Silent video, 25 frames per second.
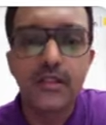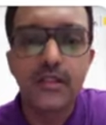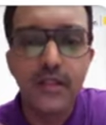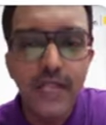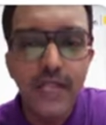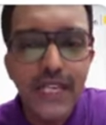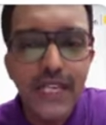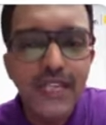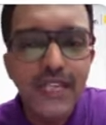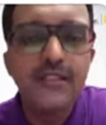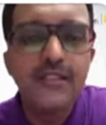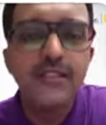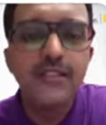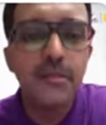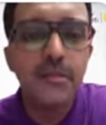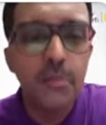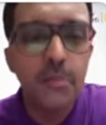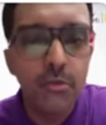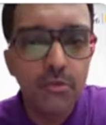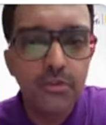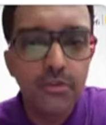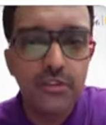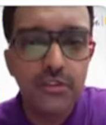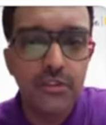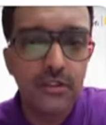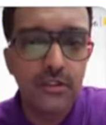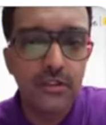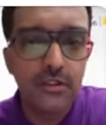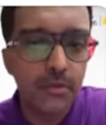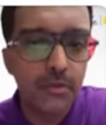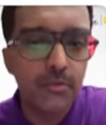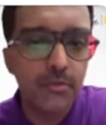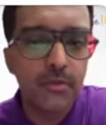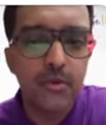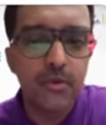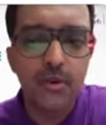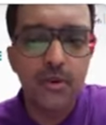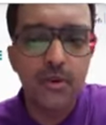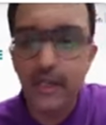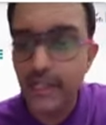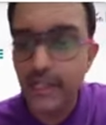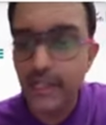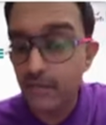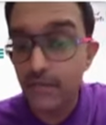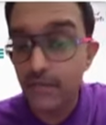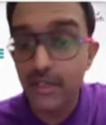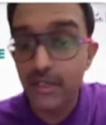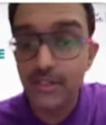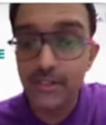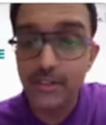needs emotional support
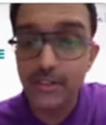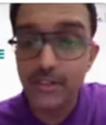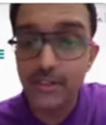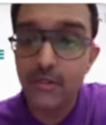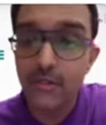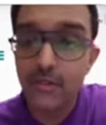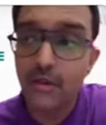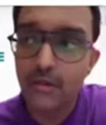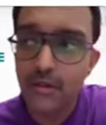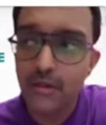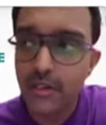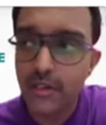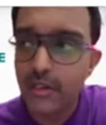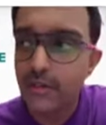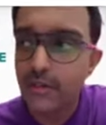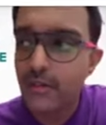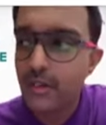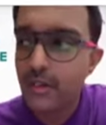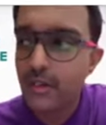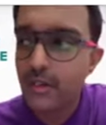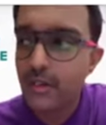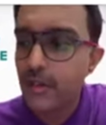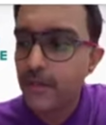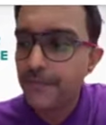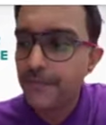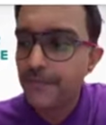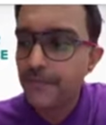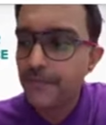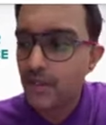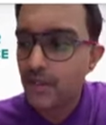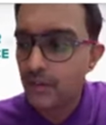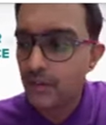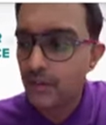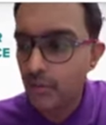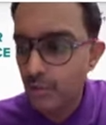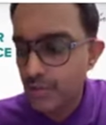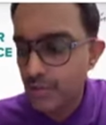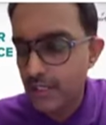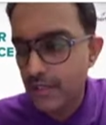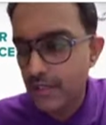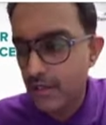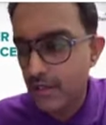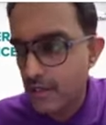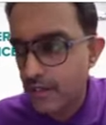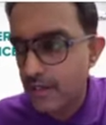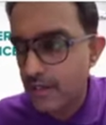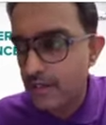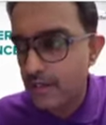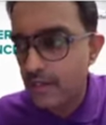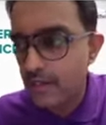like i mentioned about you know losing a
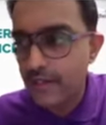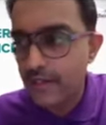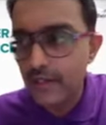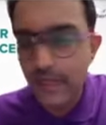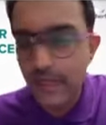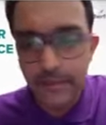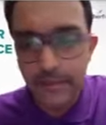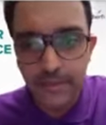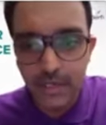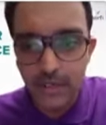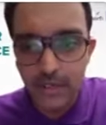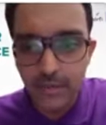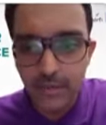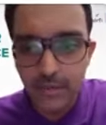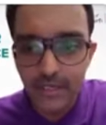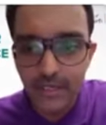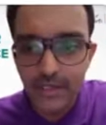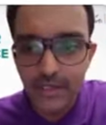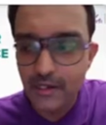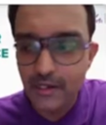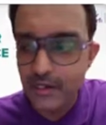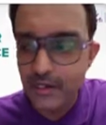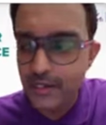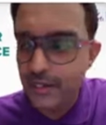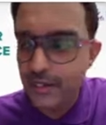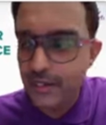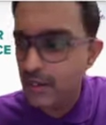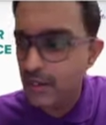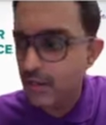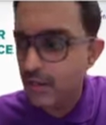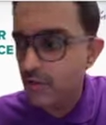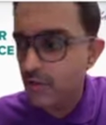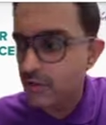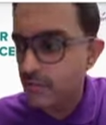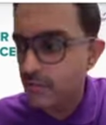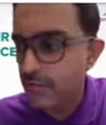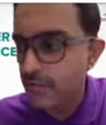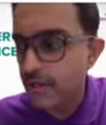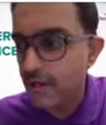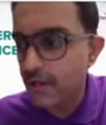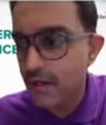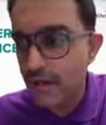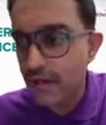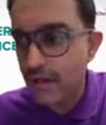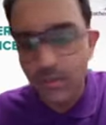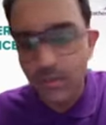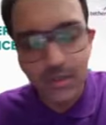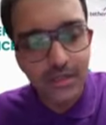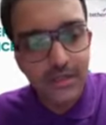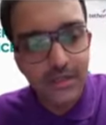card it happened to me that i had lost my
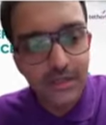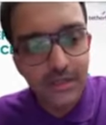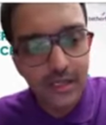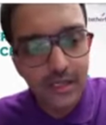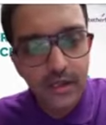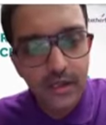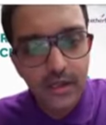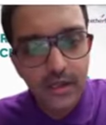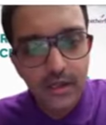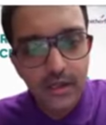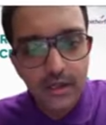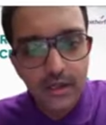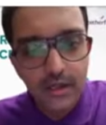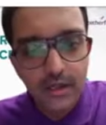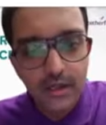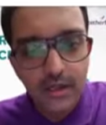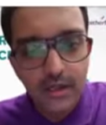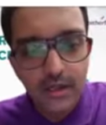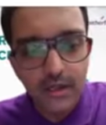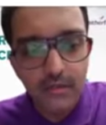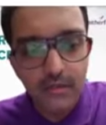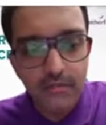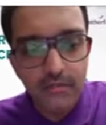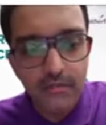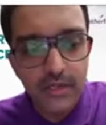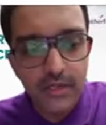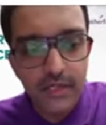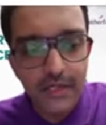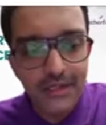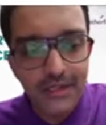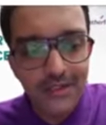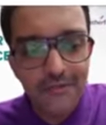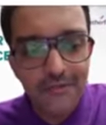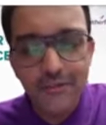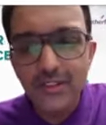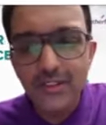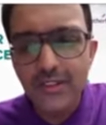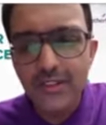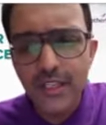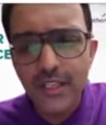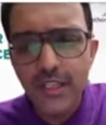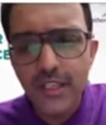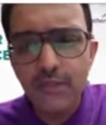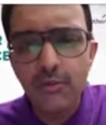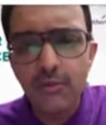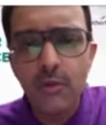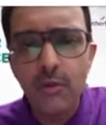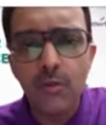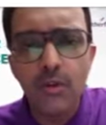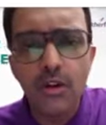card once um, and the first
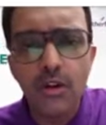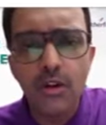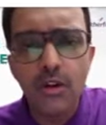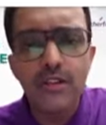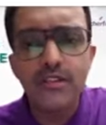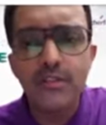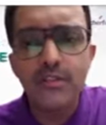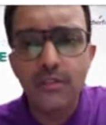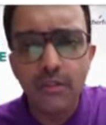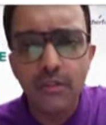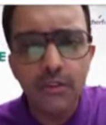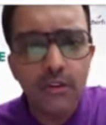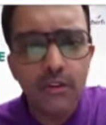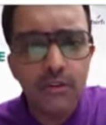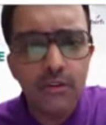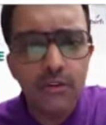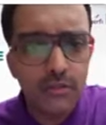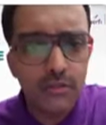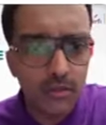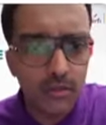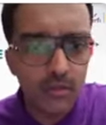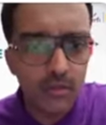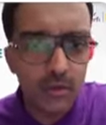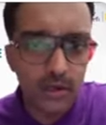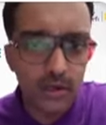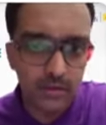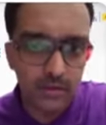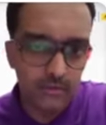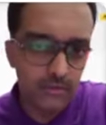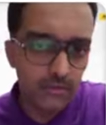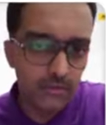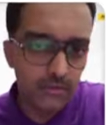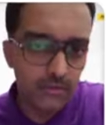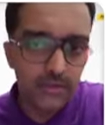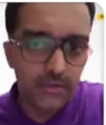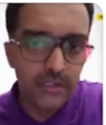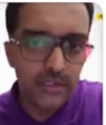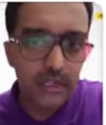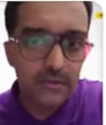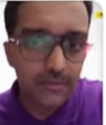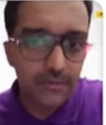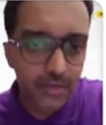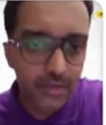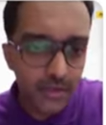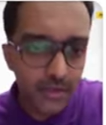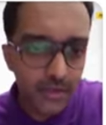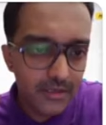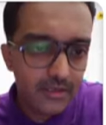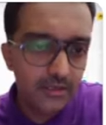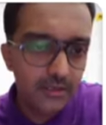thing you will want is to talk to someone because that
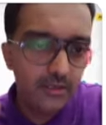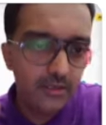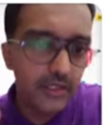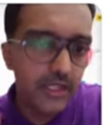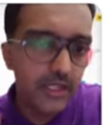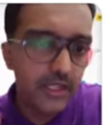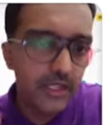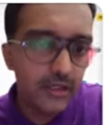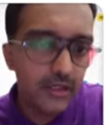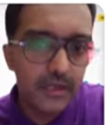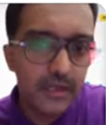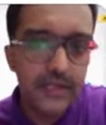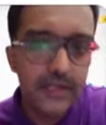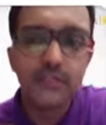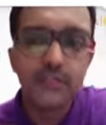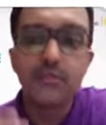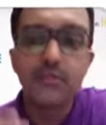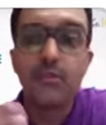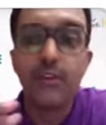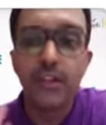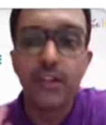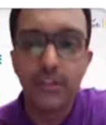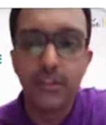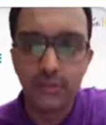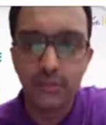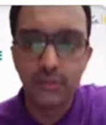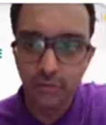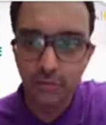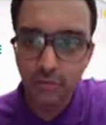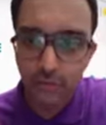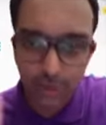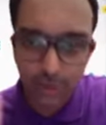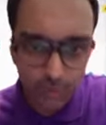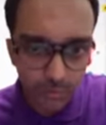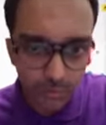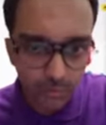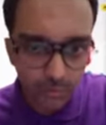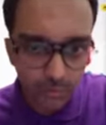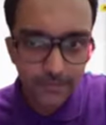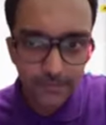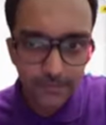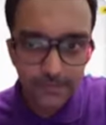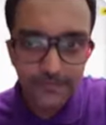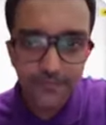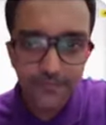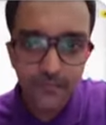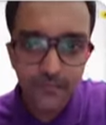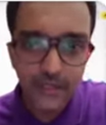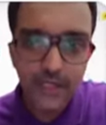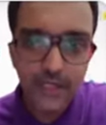person on the other line is going to suit you
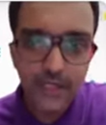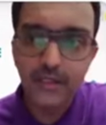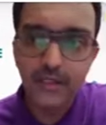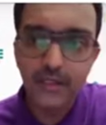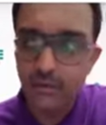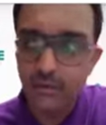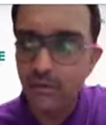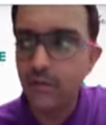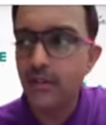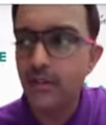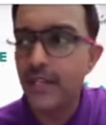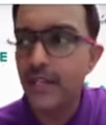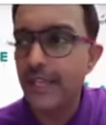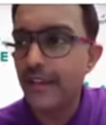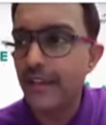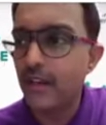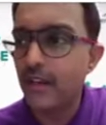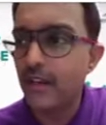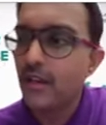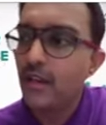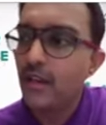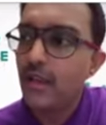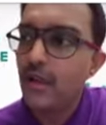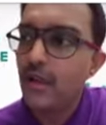and he's going to tell